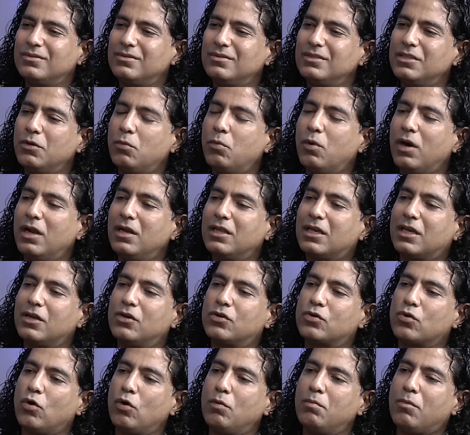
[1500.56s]
the world can
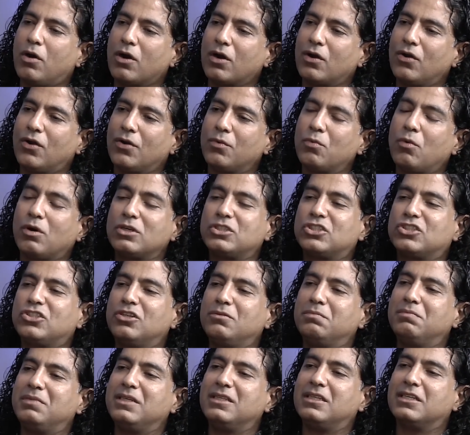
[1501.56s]
role model on, what
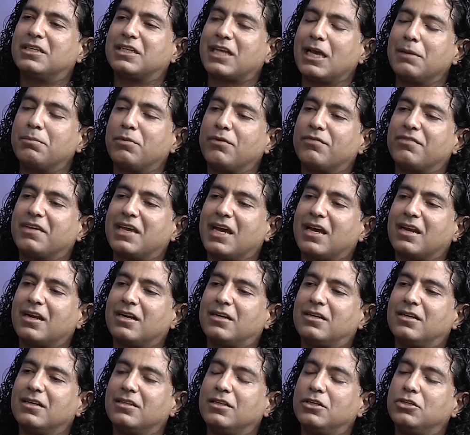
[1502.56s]
should be the type of
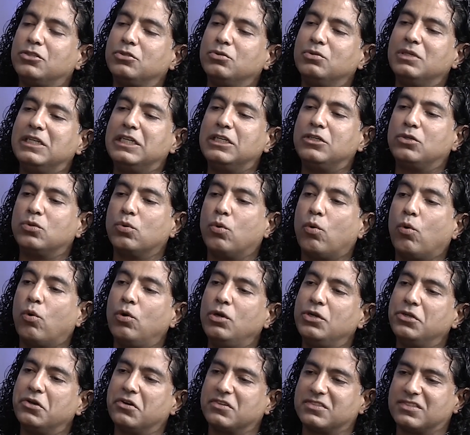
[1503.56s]
character that you need to
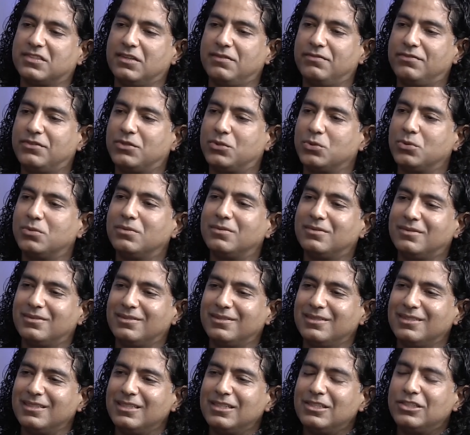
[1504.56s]
hold yourself to?
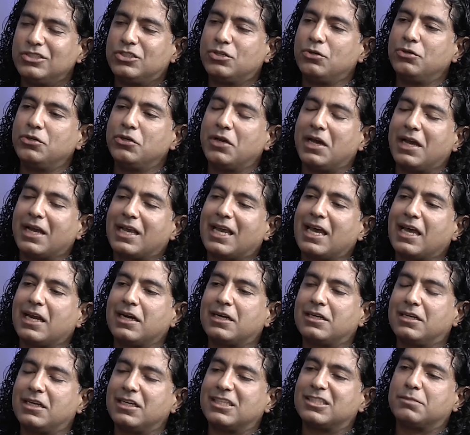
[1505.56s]
Should your
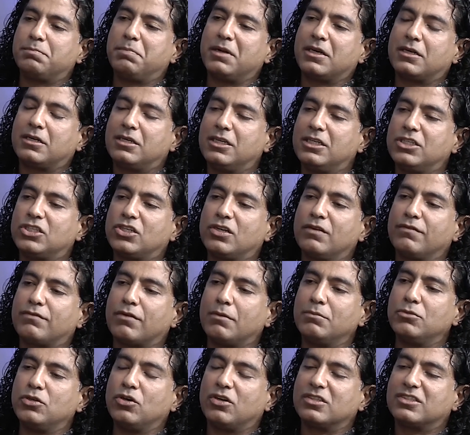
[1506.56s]
character expectation
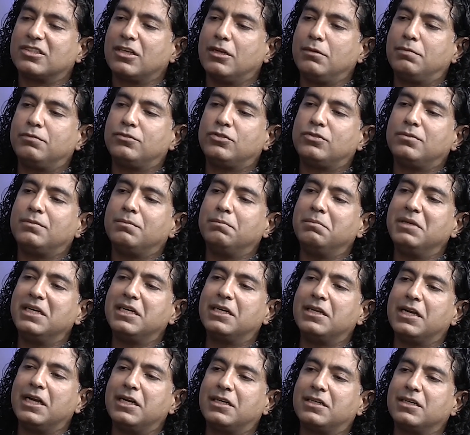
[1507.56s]
from yourself be
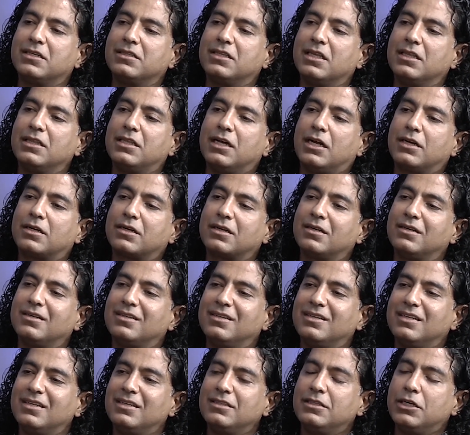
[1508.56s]
greater than that
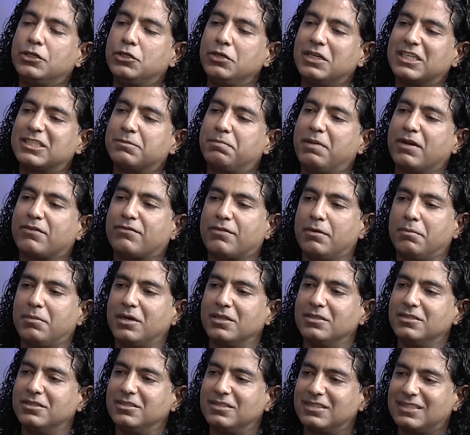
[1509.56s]
you expect from
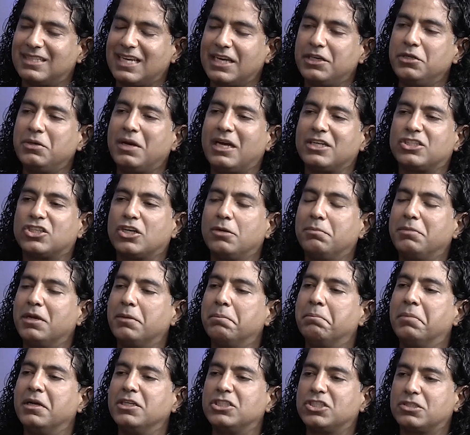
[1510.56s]
others? Can you actually be
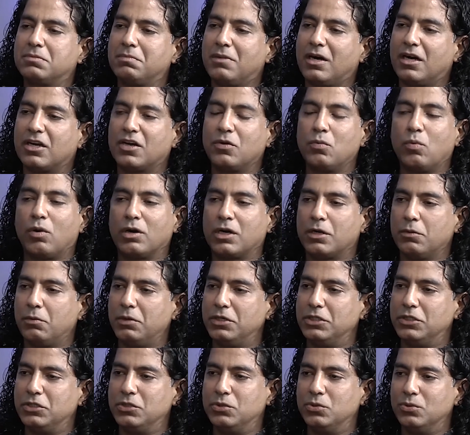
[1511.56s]
a benchmark in whatever
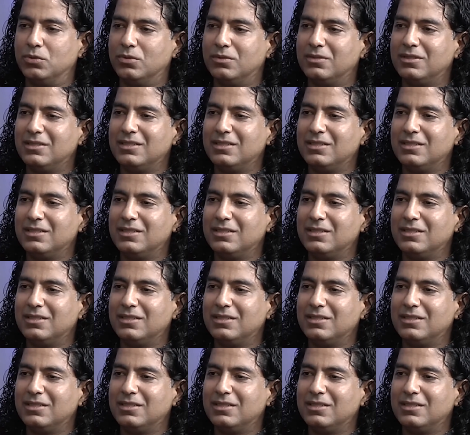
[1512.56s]
you do?